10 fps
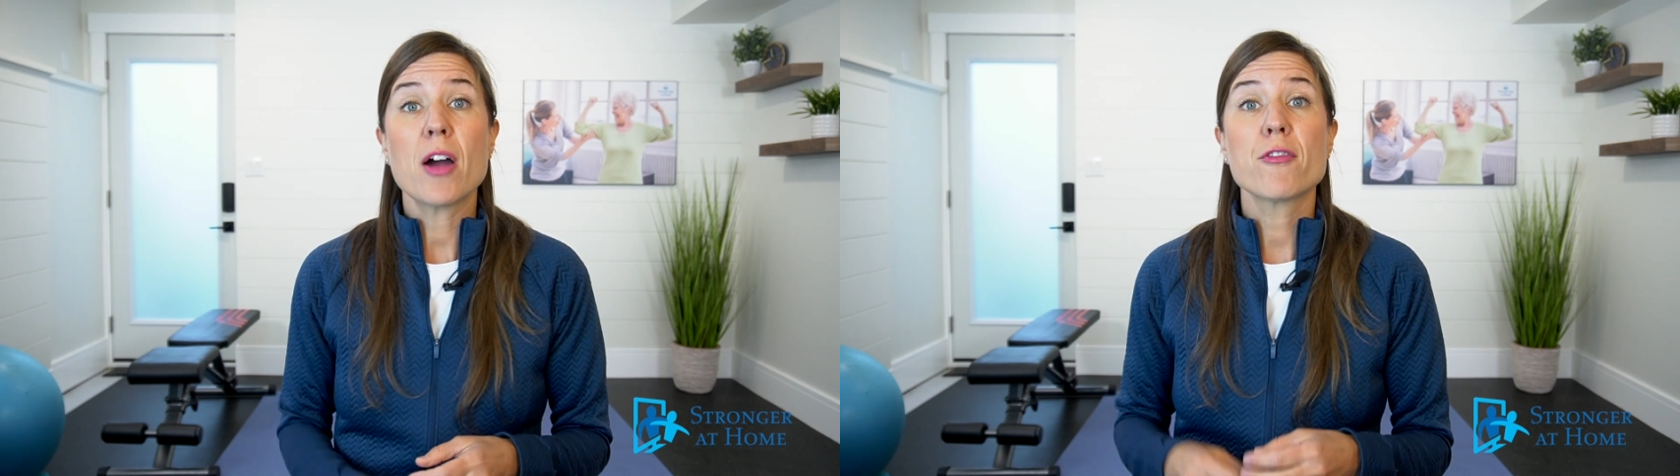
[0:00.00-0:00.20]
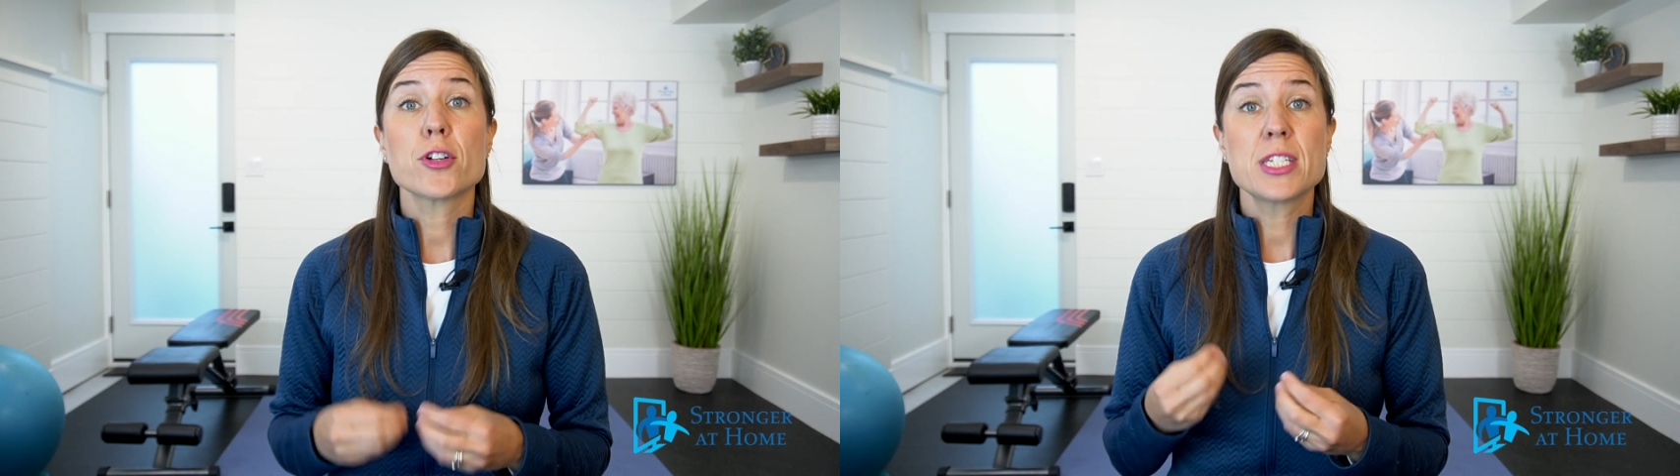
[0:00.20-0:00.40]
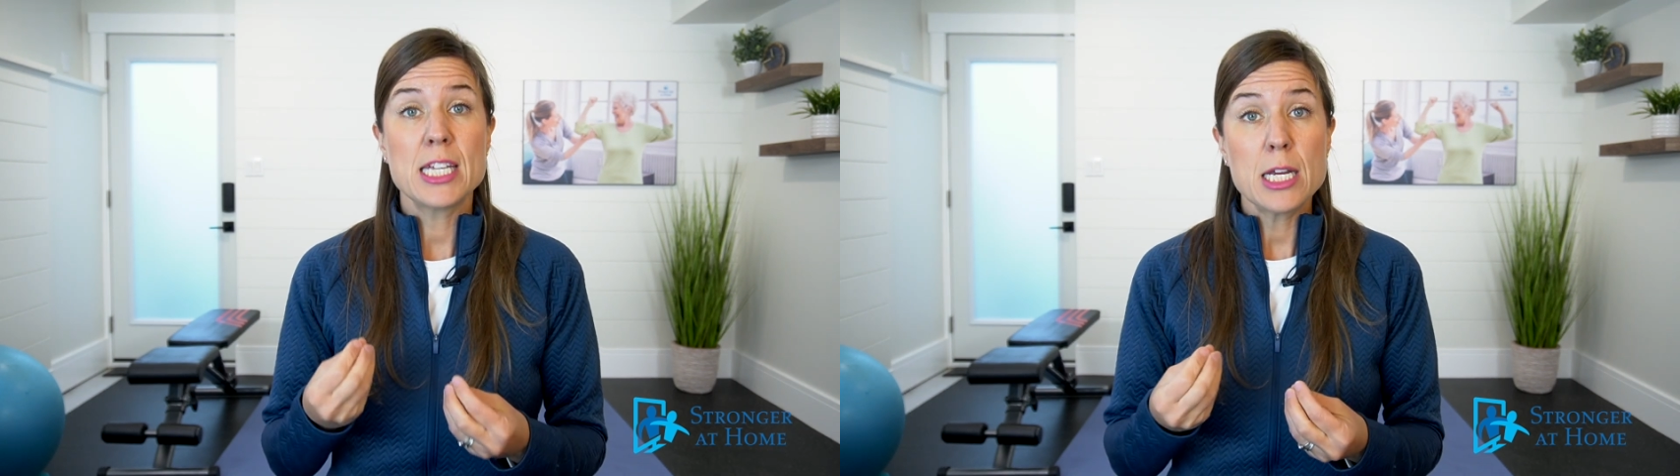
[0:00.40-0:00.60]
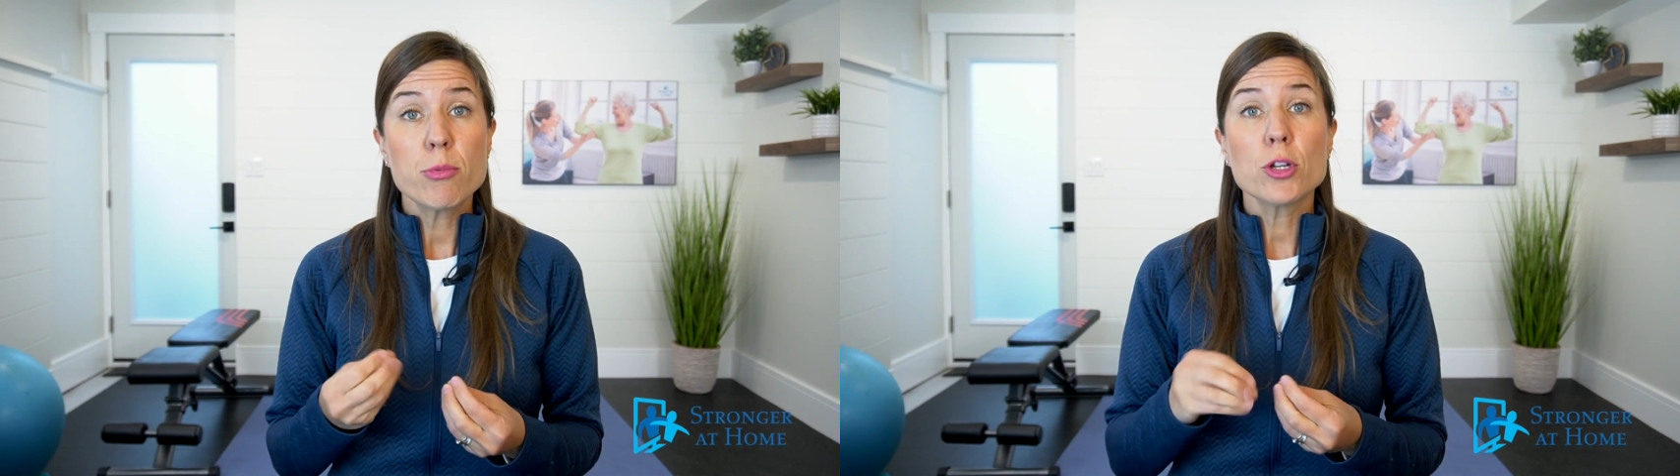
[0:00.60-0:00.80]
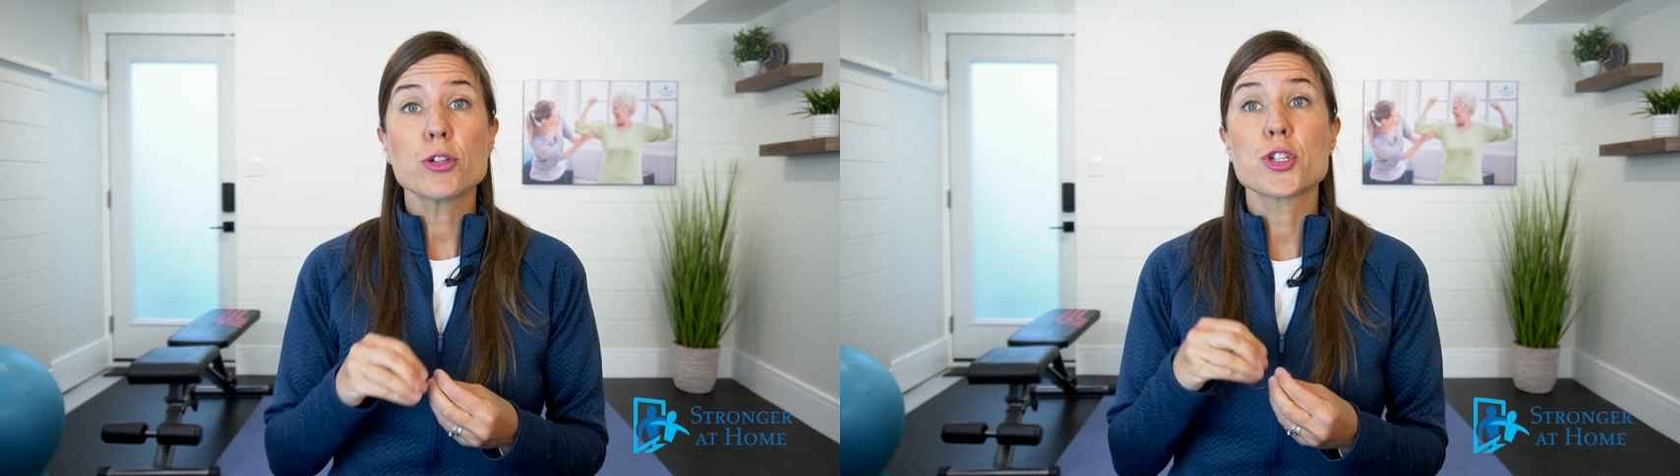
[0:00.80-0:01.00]
a
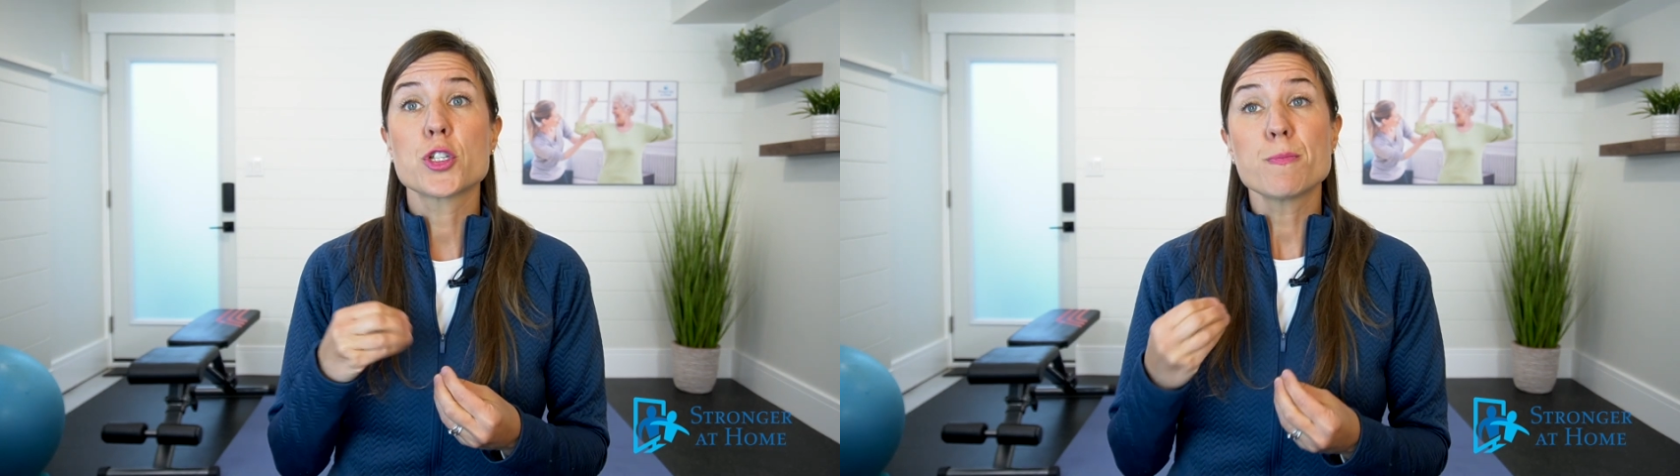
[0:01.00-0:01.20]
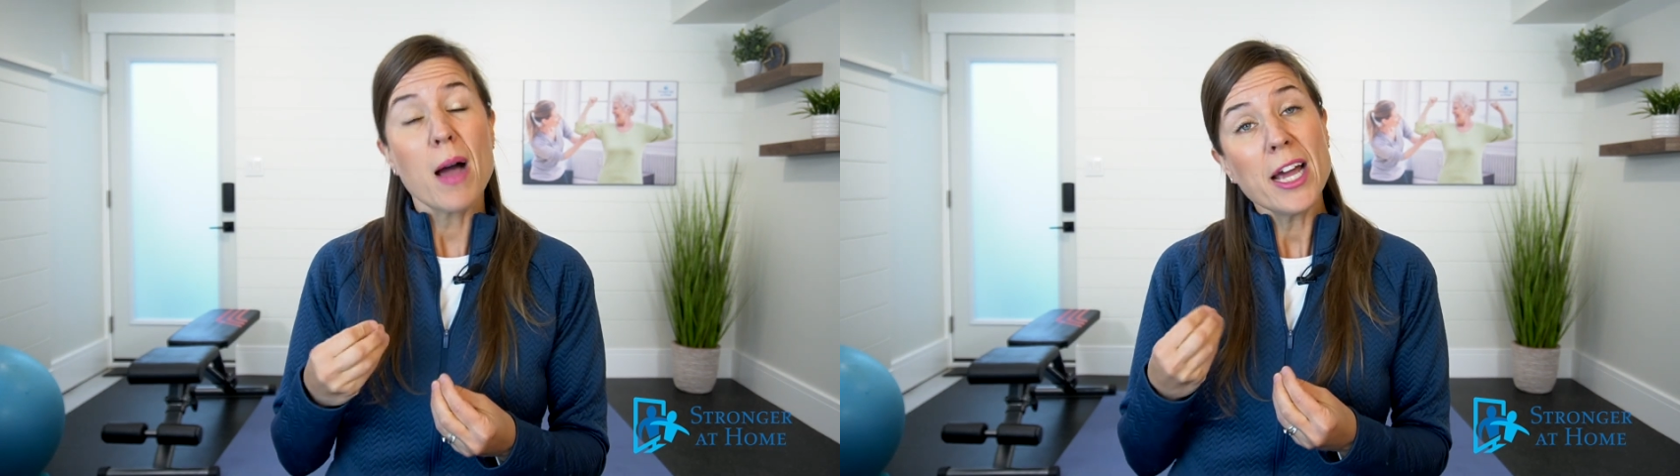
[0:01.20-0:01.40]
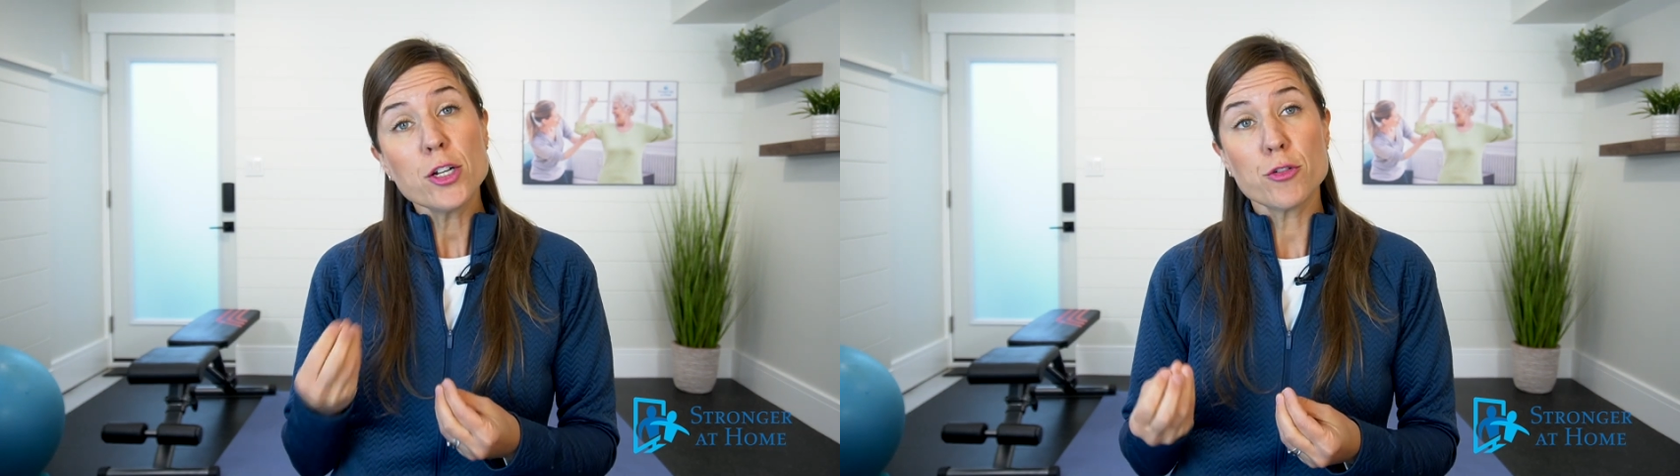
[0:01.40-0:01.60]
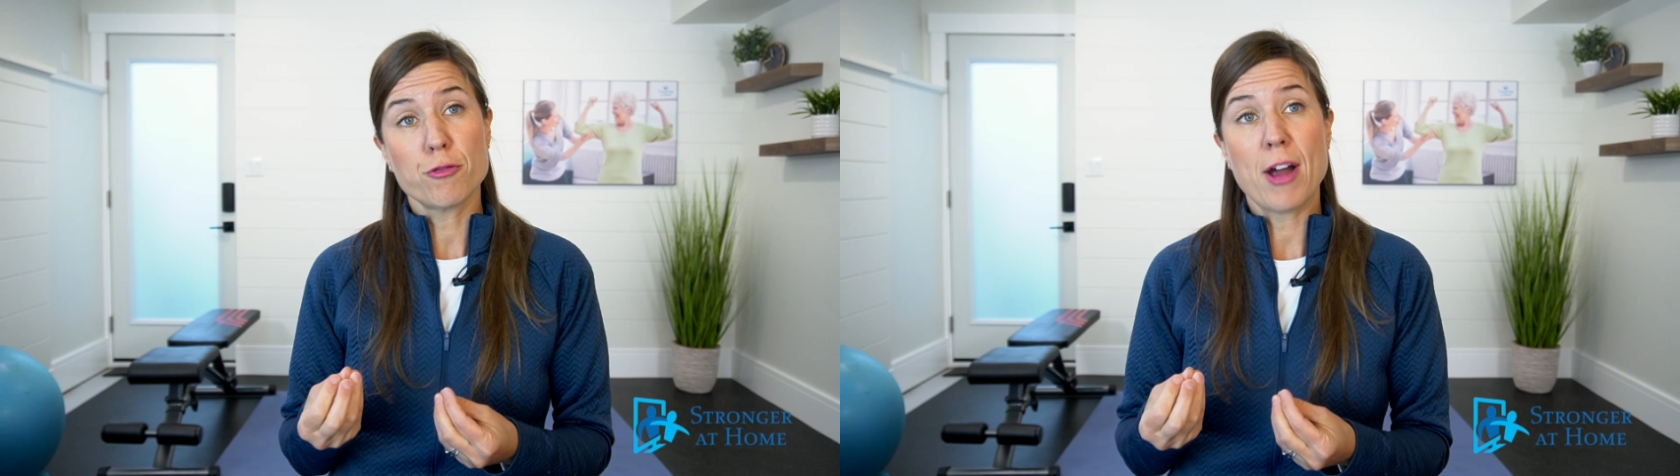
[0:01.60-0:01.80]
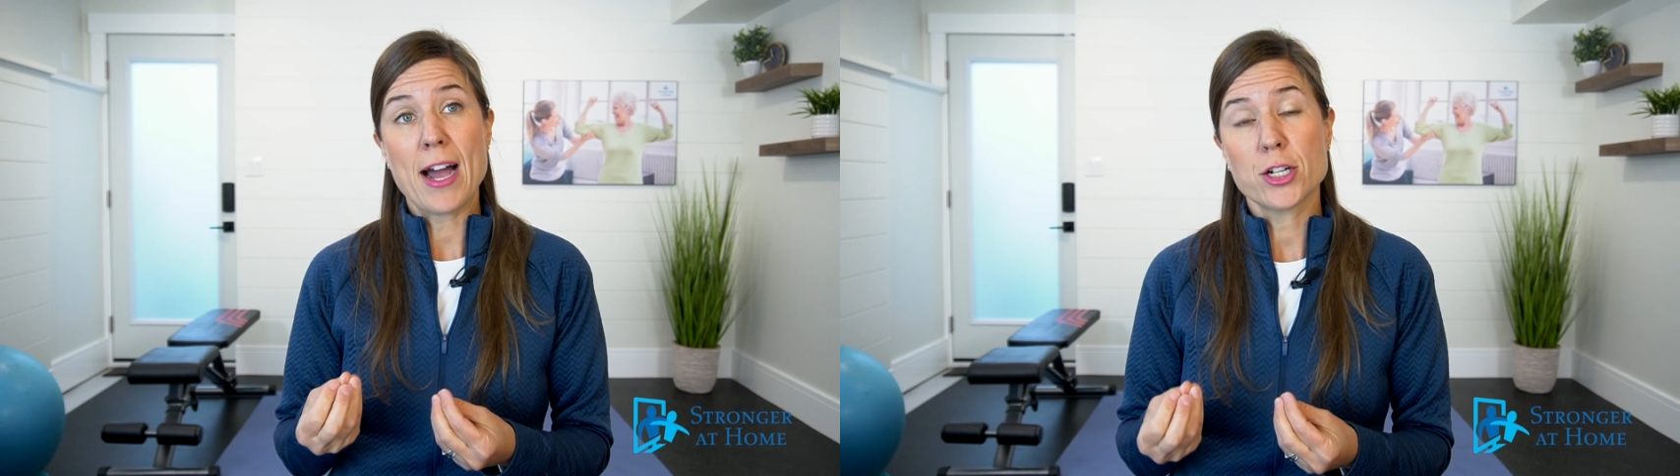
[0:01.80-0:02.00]
vertebral or spinal
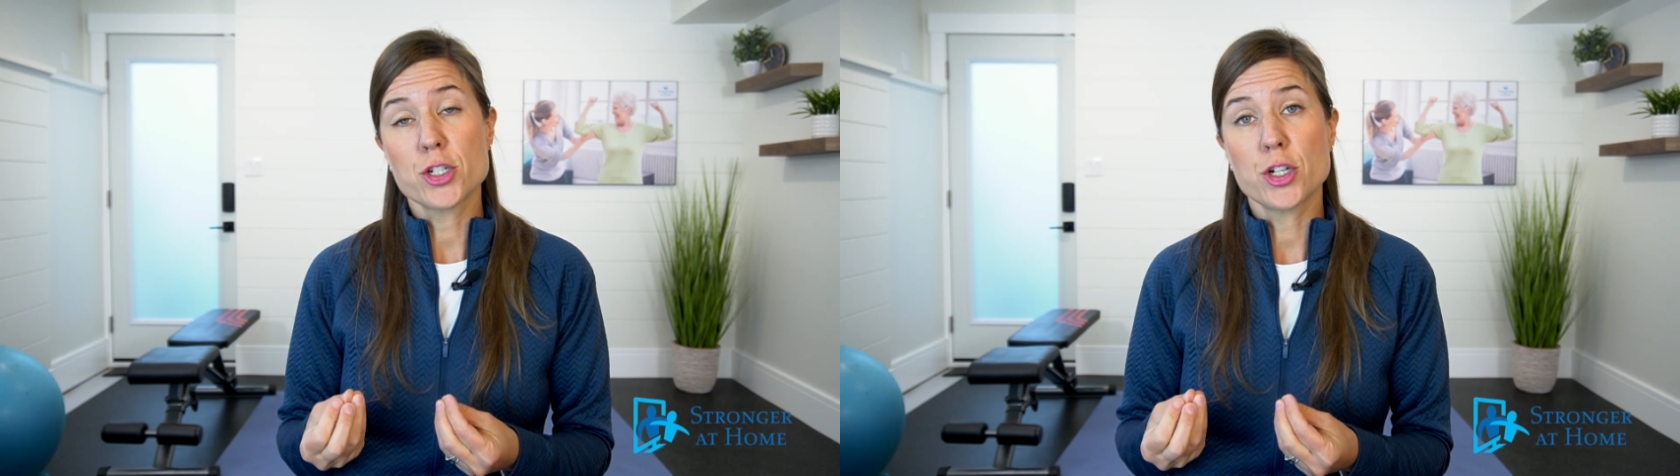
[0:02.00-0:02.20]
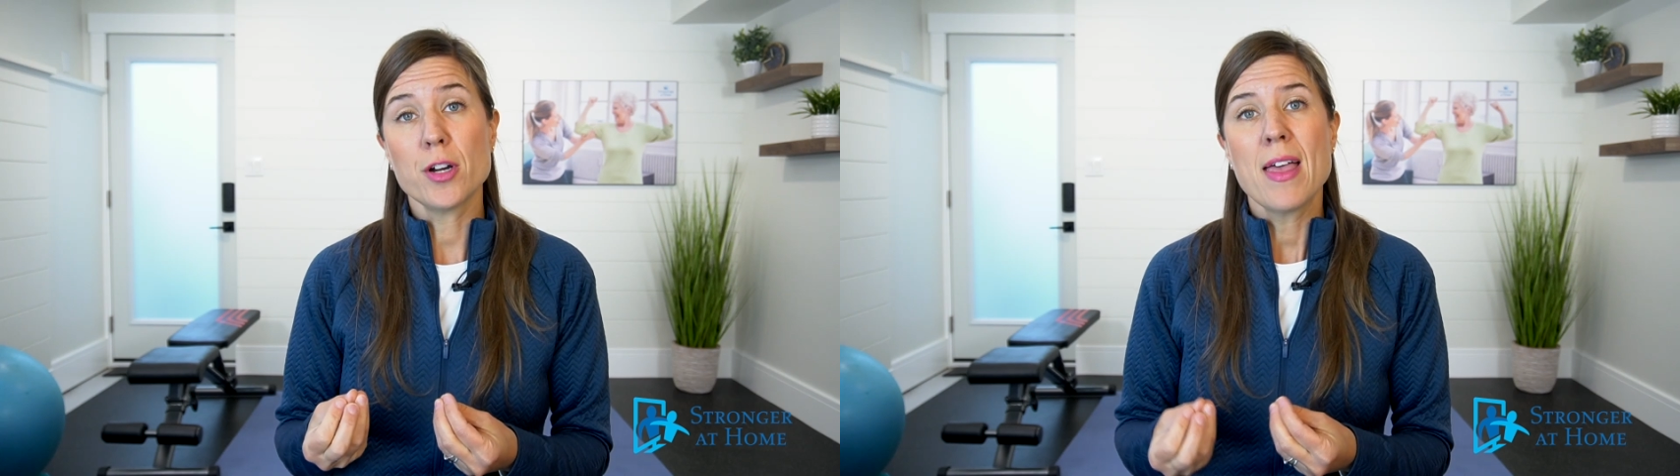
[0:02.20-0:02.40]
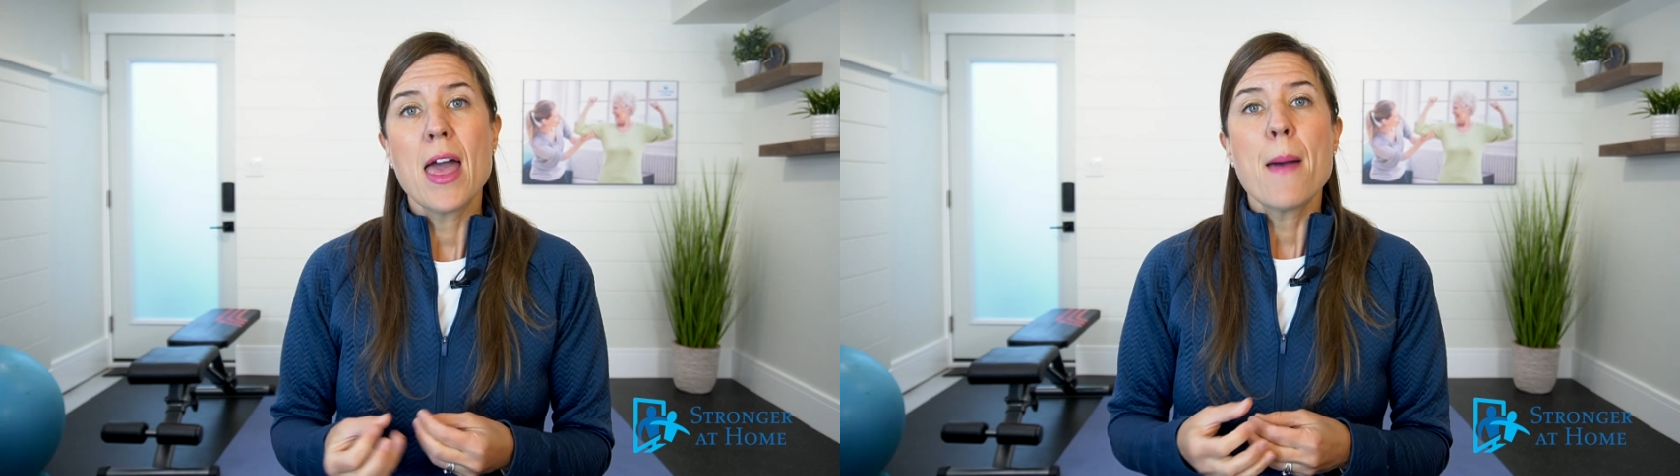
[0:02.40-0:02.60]
fracture,